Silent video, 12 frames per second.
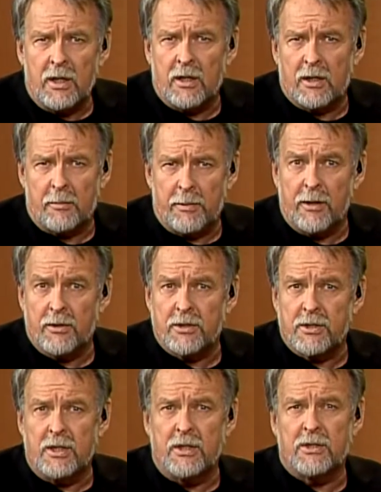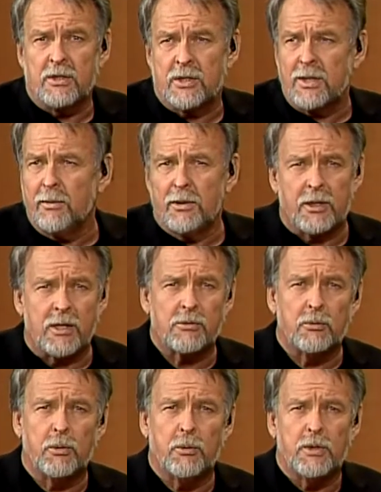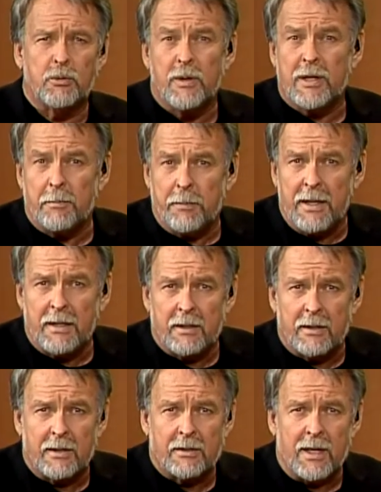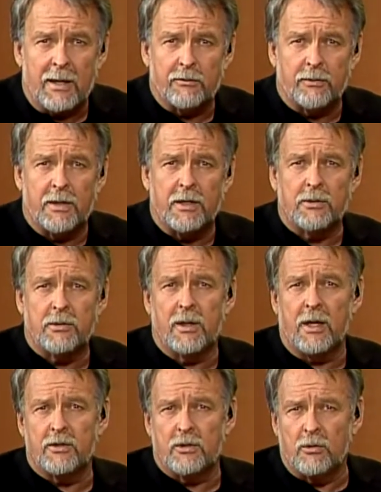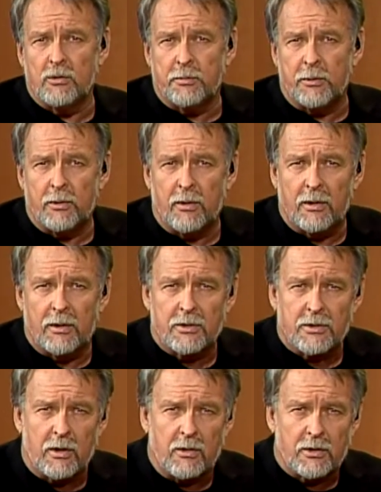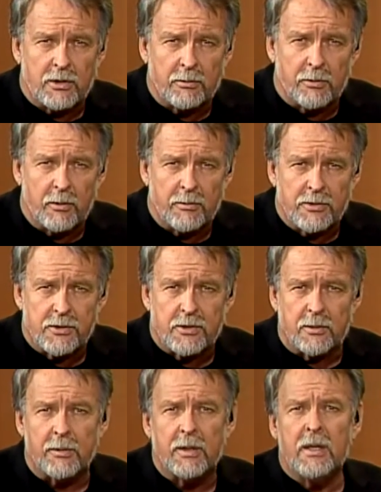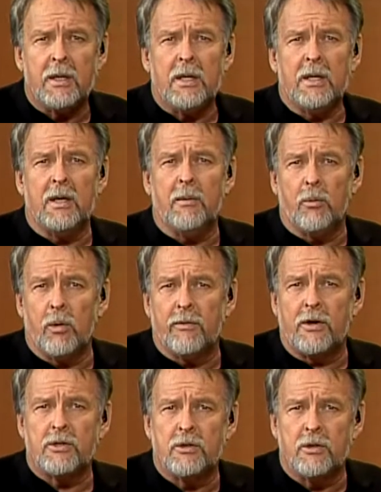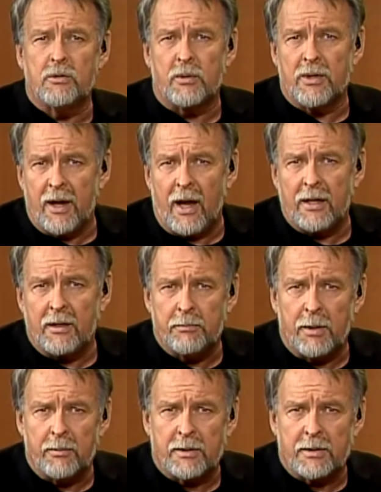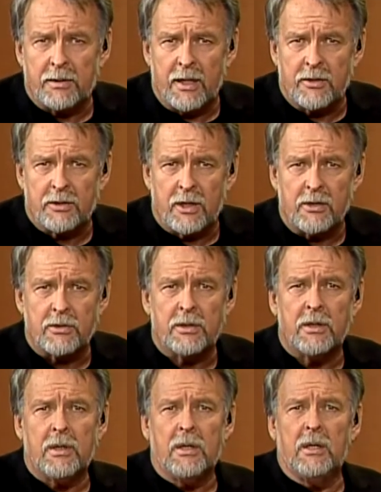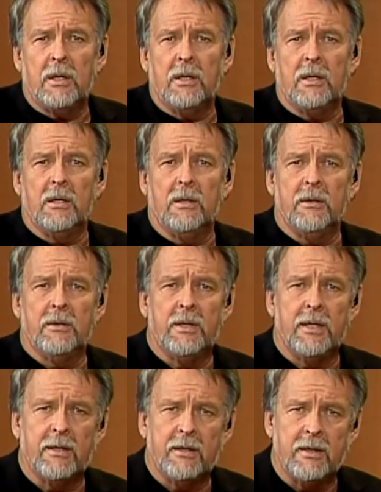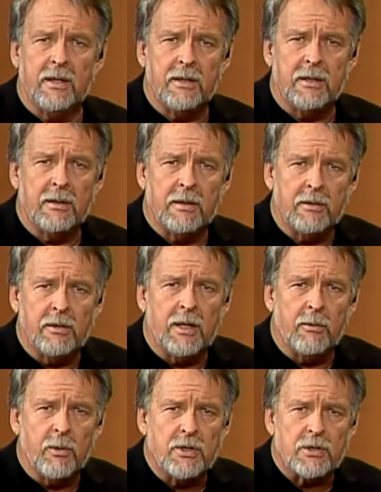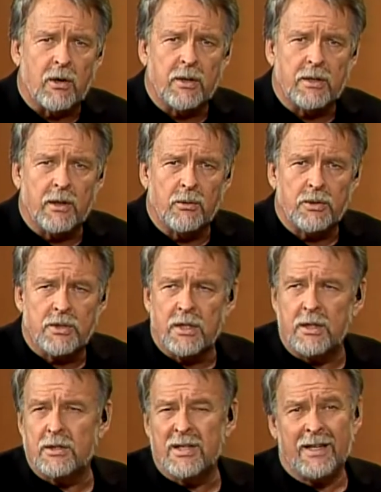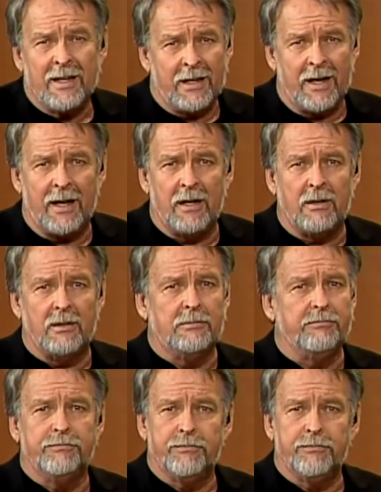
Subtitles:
compared to cities similar to us with which we competed at times for industry, like Jonesboro, Arkansas, or Tupelo, Mississippi. That more of our students were not in public education than we saw in those cities. Now,